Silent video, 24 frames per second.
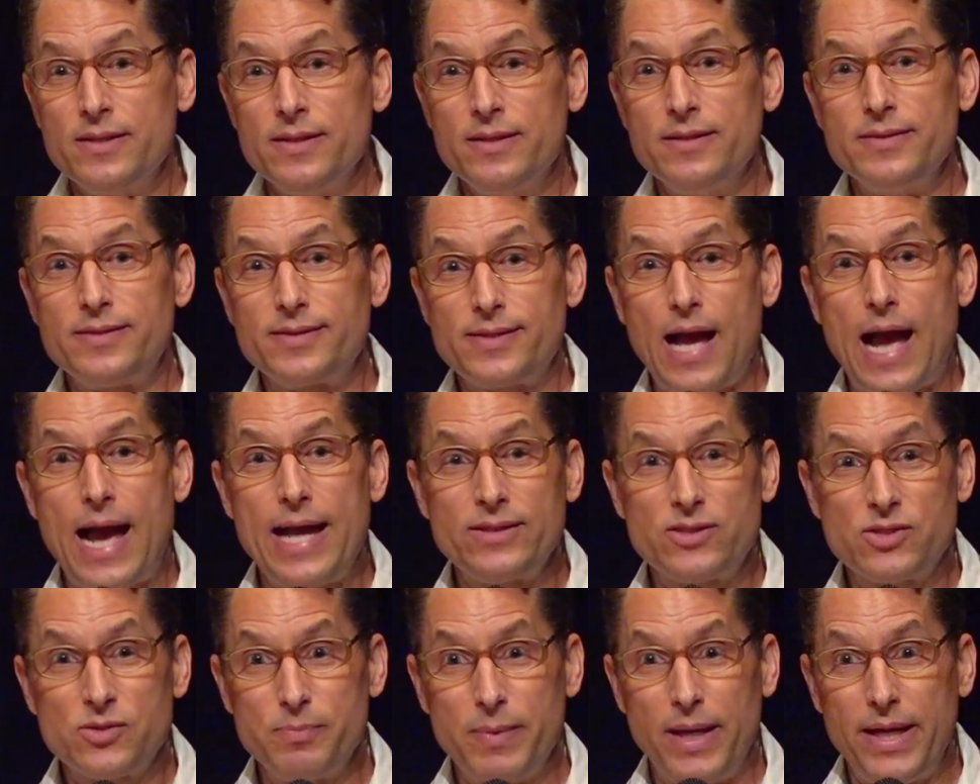
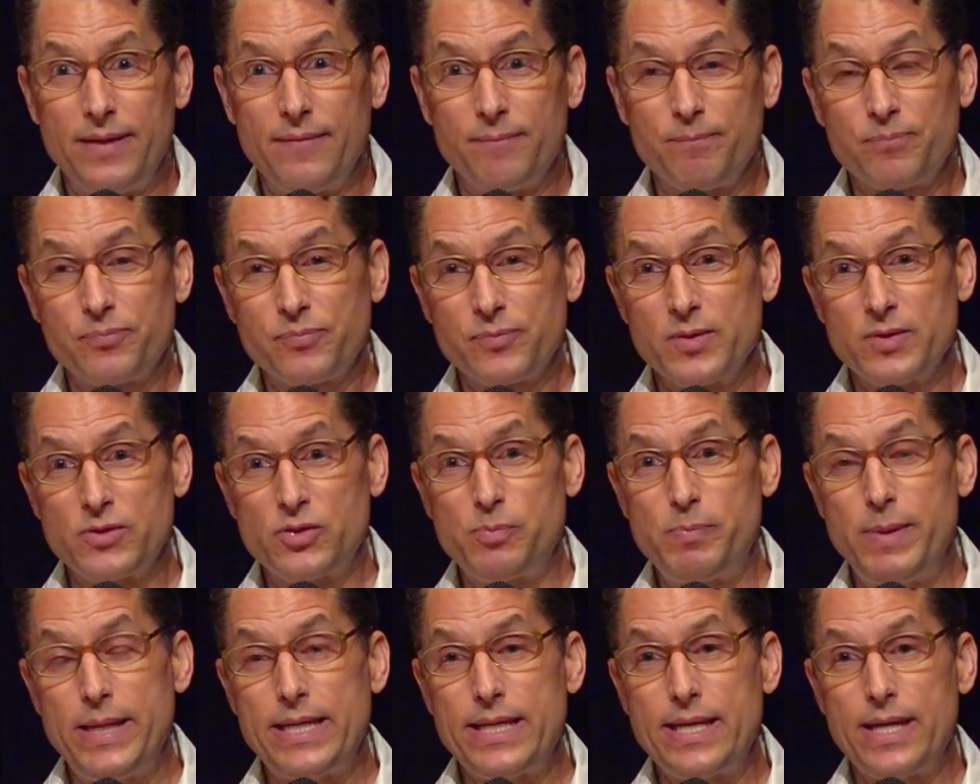scienceman
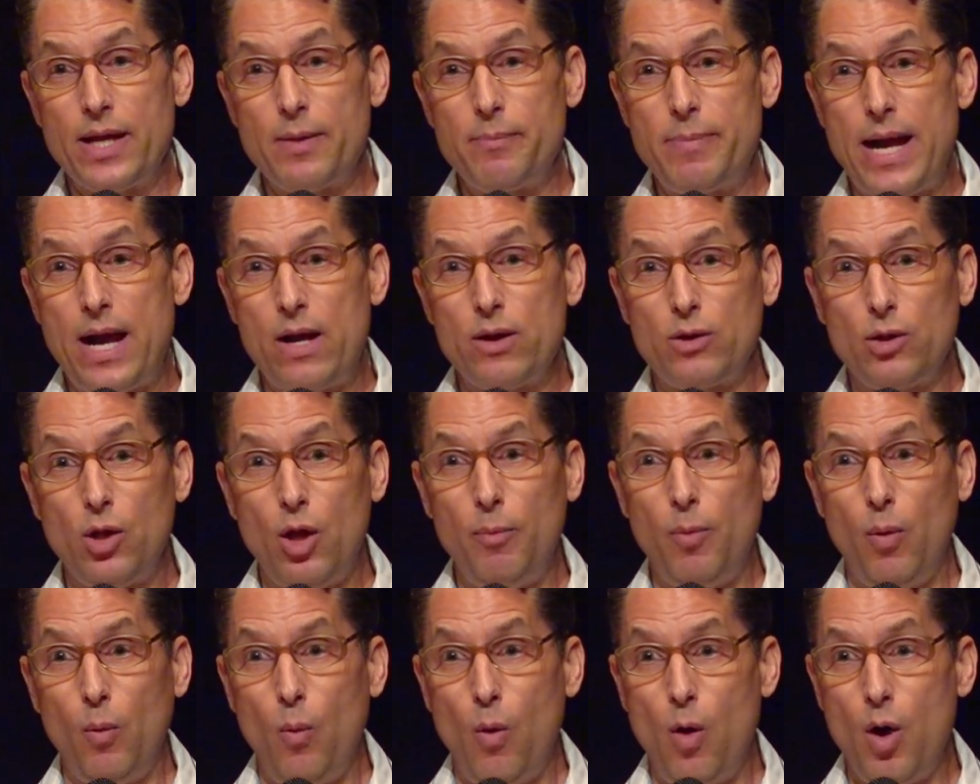speaking about
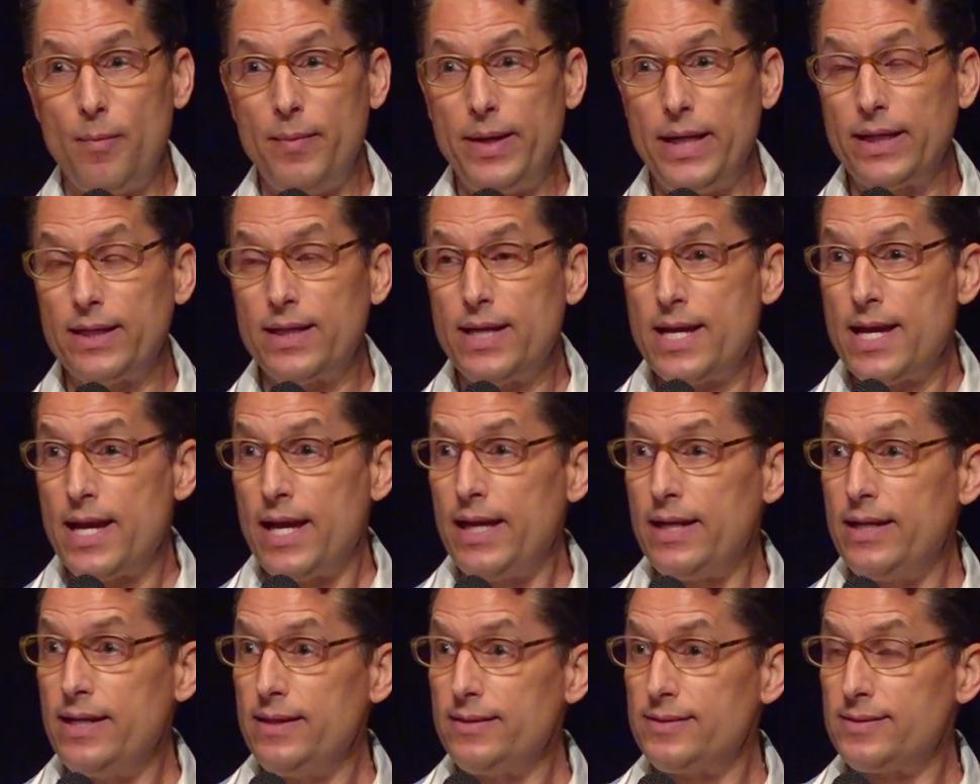global warming,
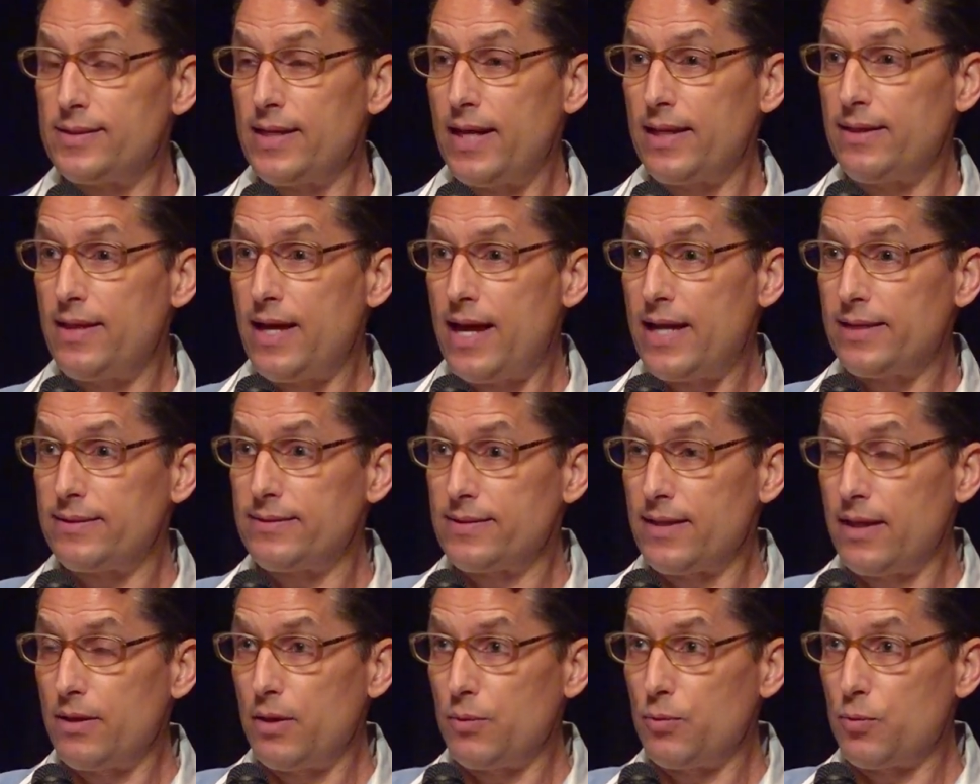and he said
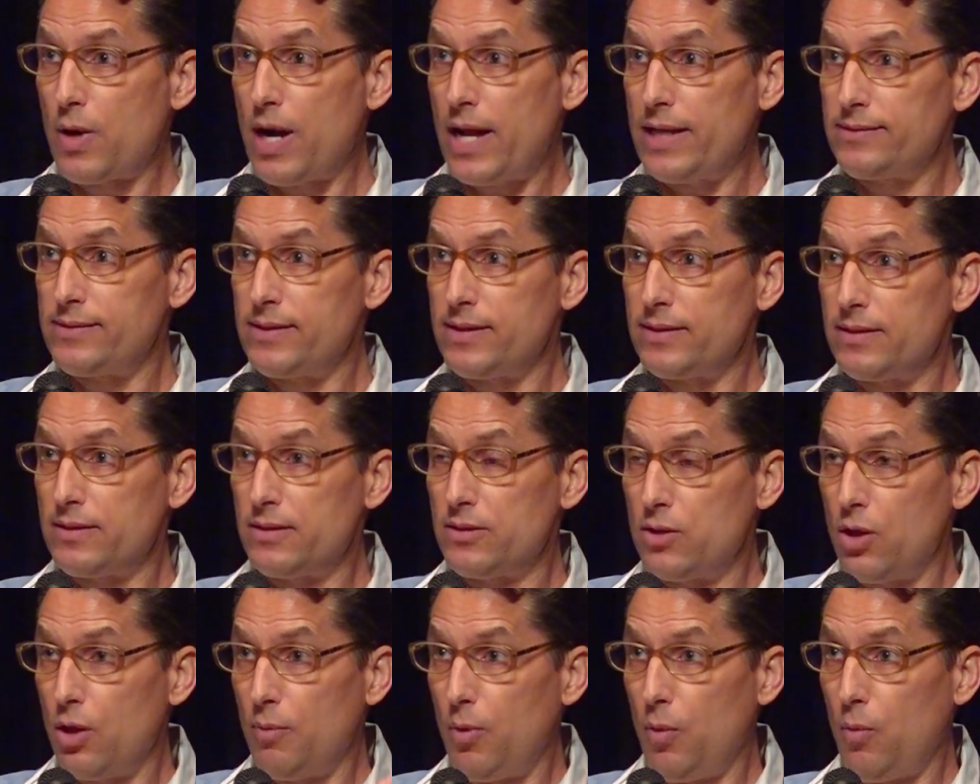that uh, rising
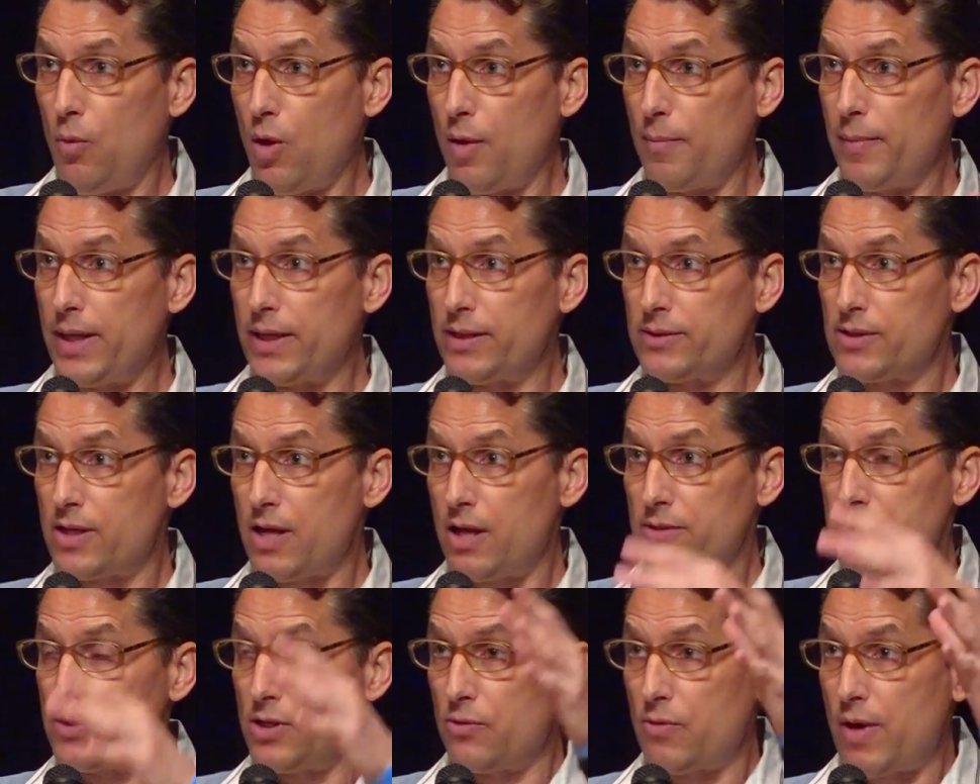global warming is
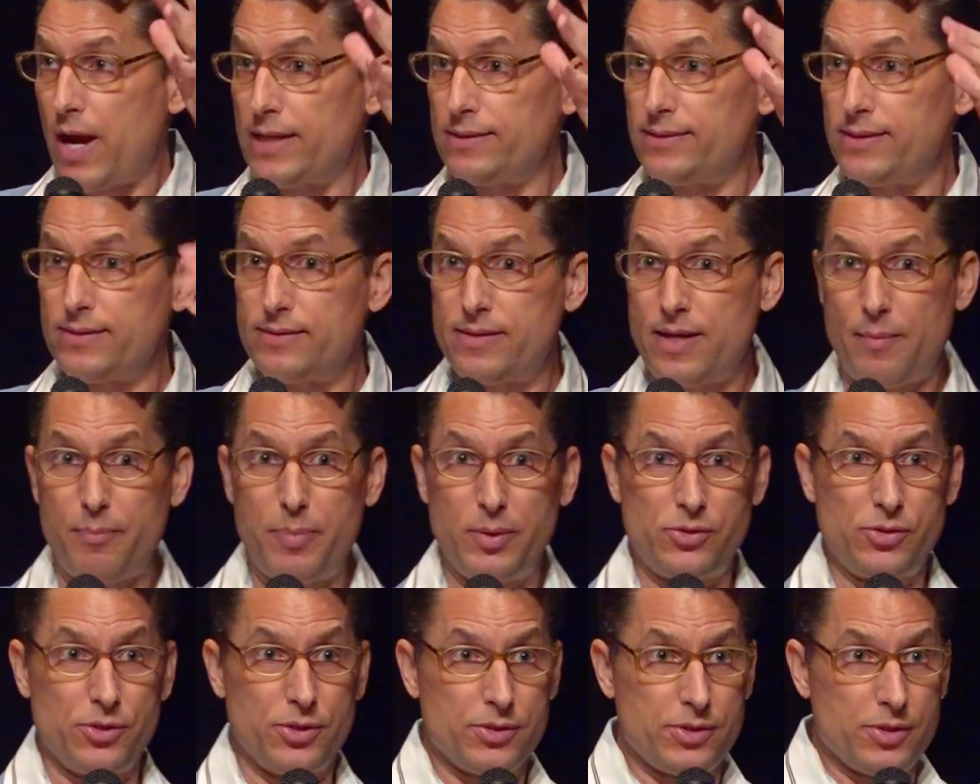causing rising
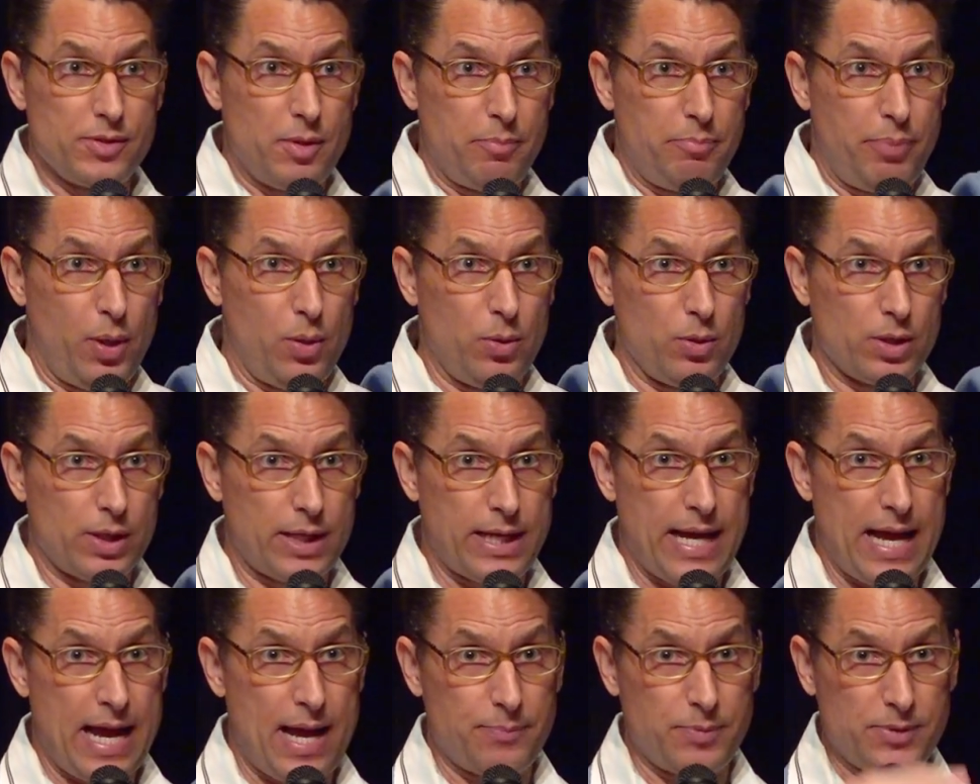temperatures in the polar
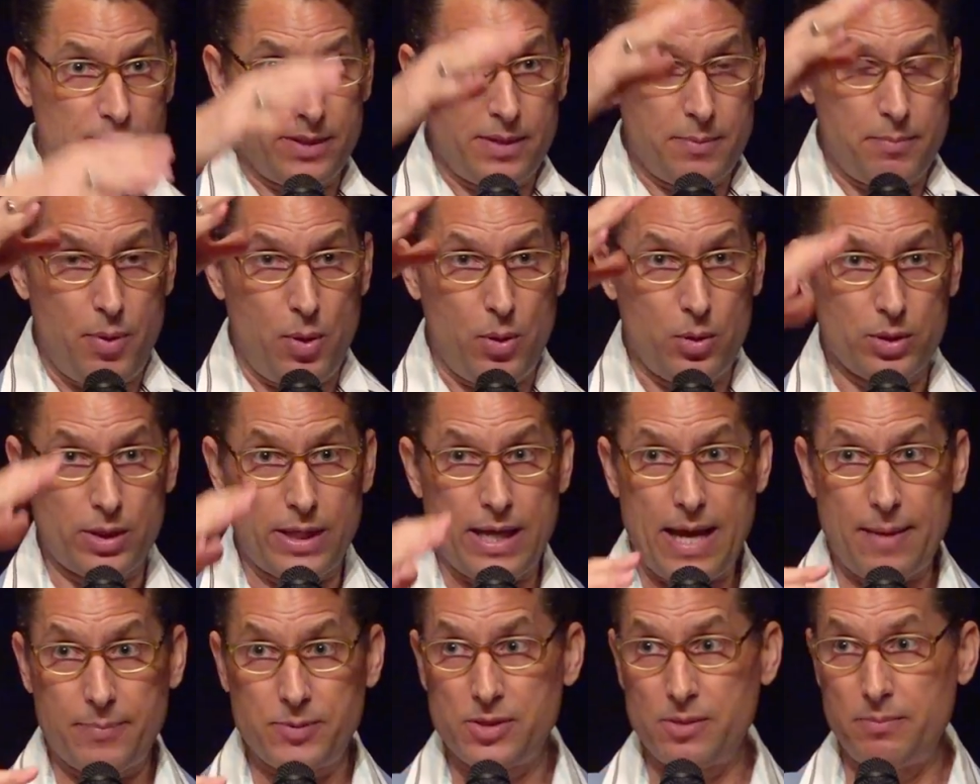caps, and the polar
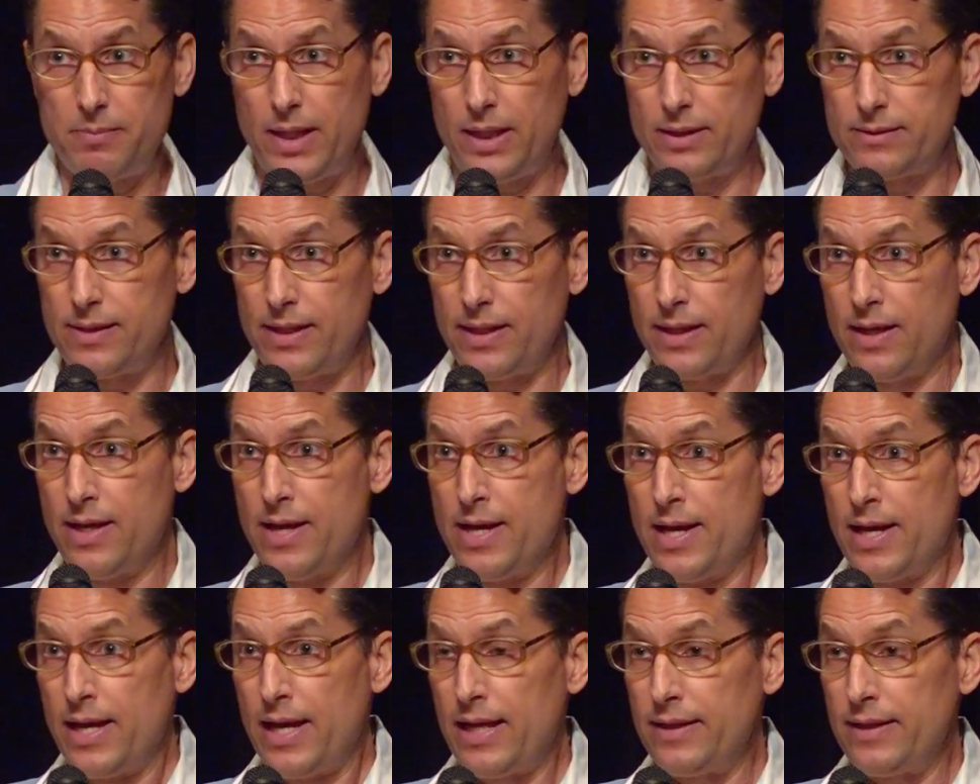caps are melting,